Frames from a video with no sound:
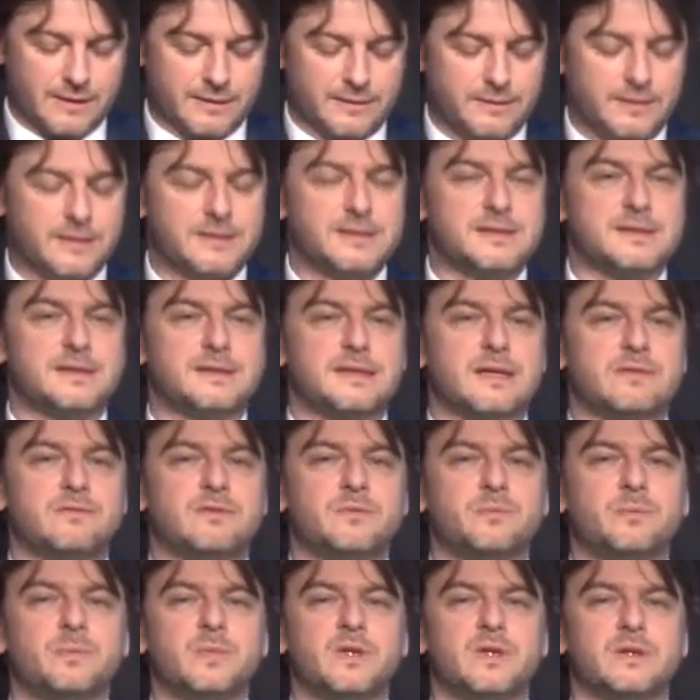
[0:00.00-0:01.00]
These
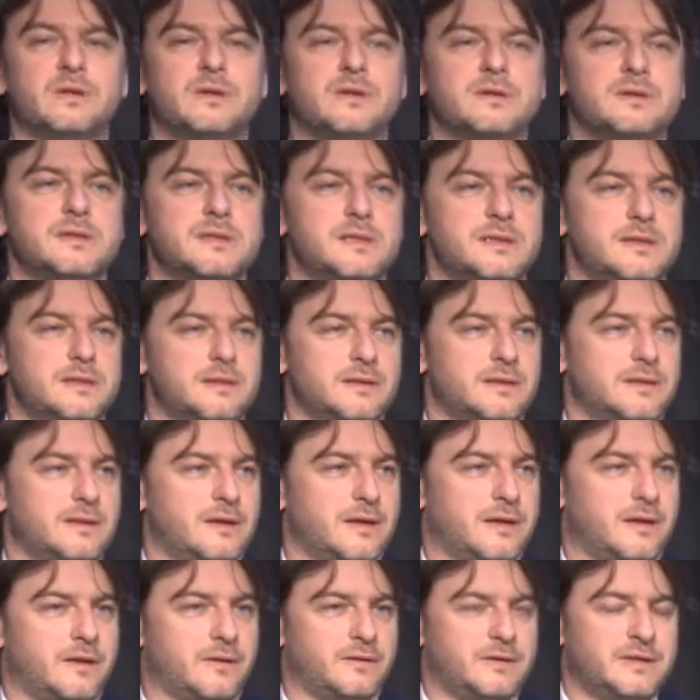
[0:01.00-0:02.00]
7 billions
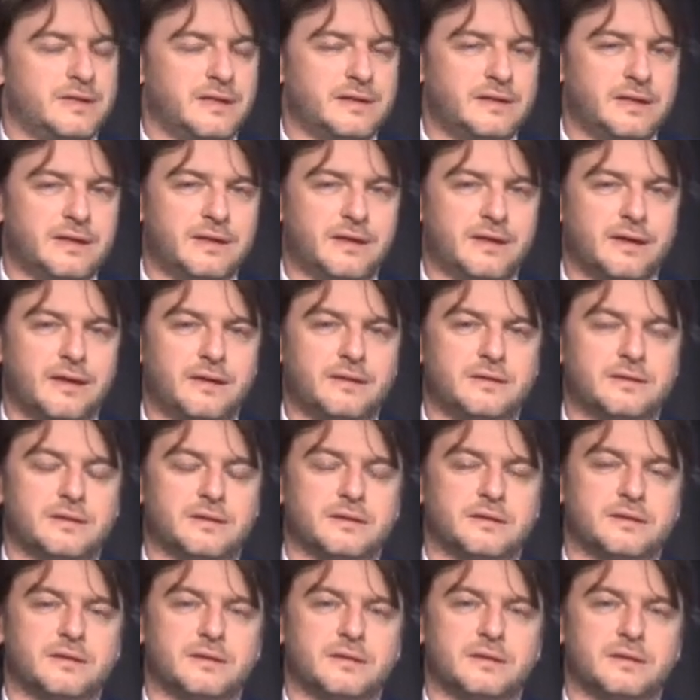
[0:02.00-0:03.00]
are
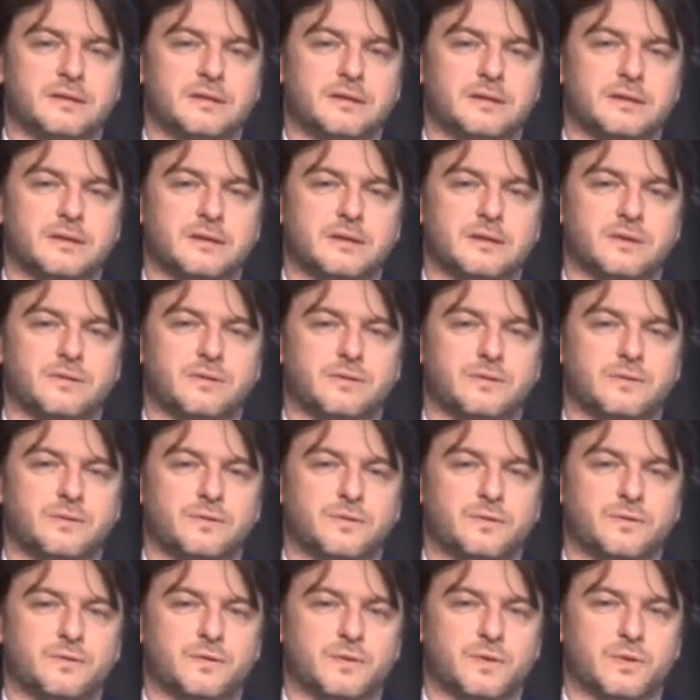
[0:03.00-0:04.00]
dedicated
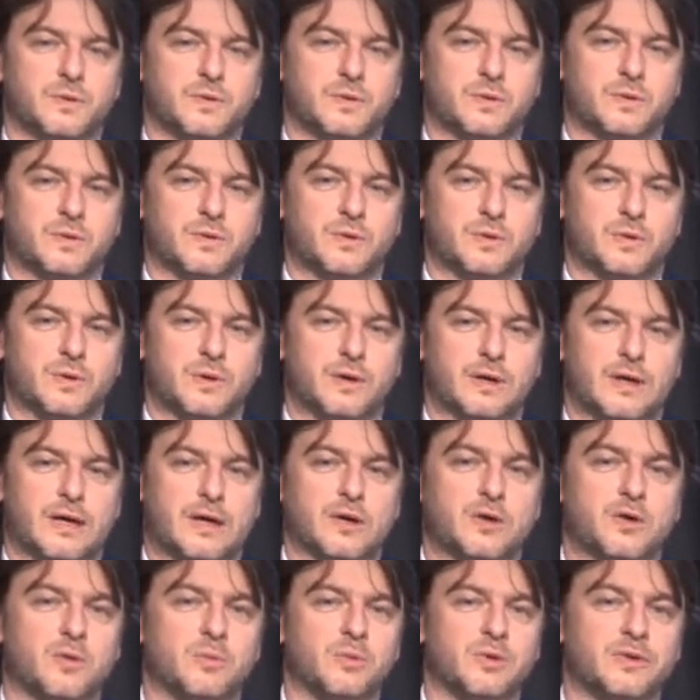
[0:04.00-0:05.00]
for
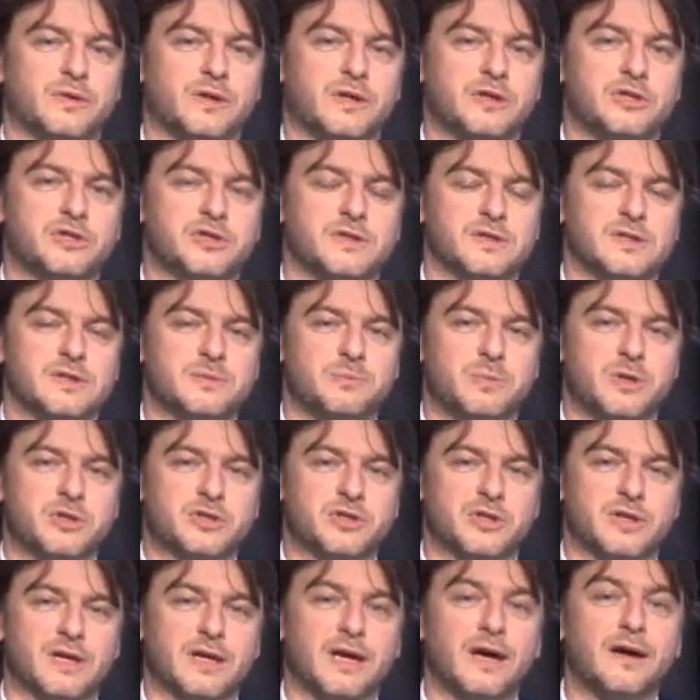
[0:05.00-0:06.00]
accommodation,
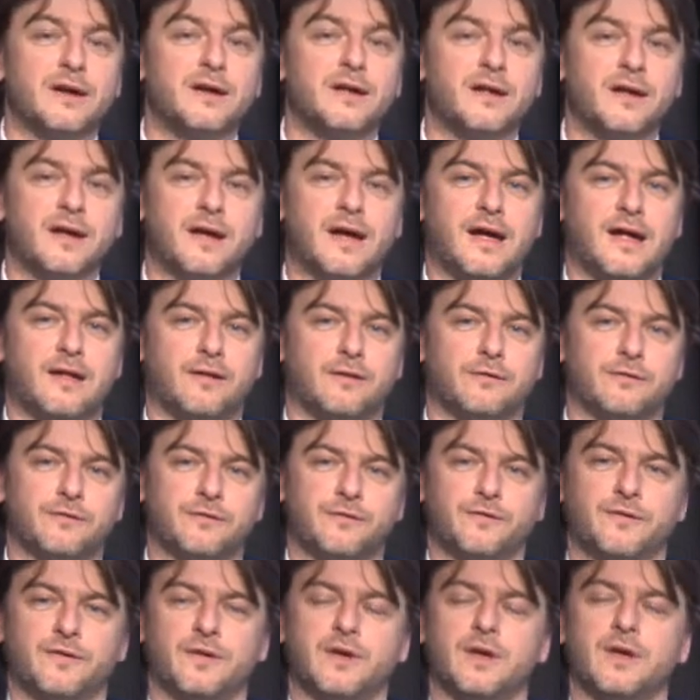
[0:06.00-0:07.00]
especially a
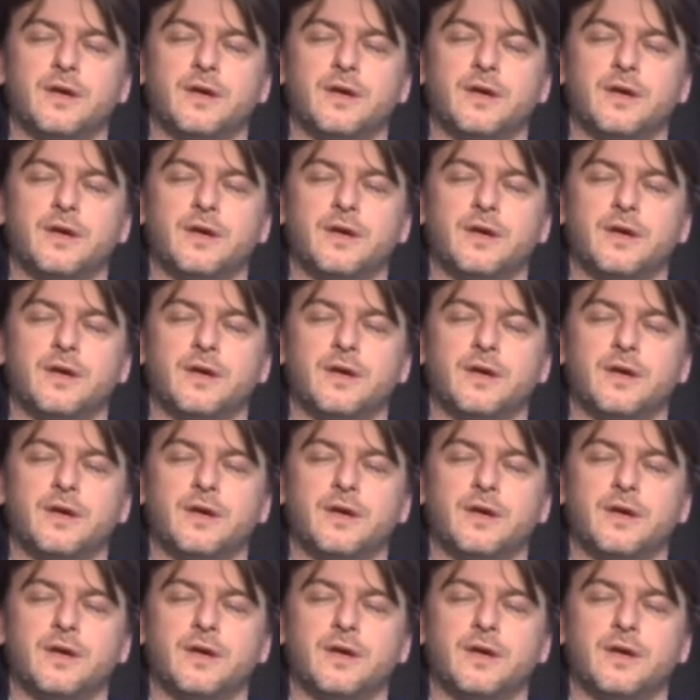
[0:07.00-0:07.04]
half